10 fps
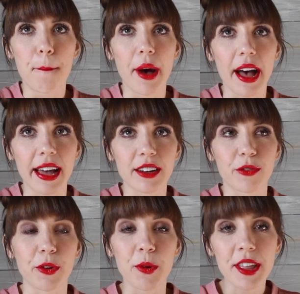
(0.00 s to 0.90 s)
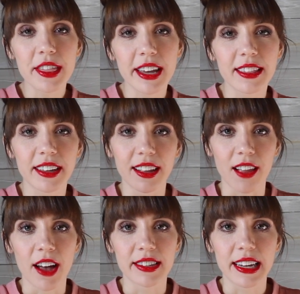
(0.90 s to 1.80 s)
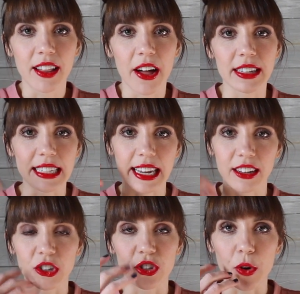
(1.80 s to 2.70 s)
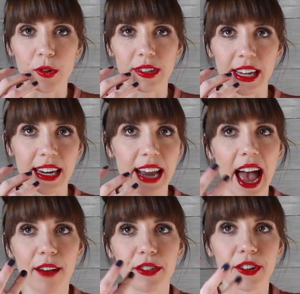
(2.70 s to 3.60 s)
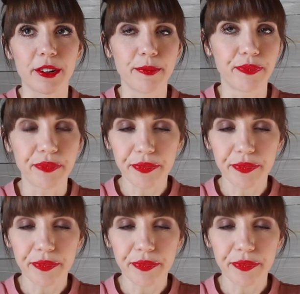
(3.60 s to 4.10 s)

But for one thing, the glossy gloss like soaks in after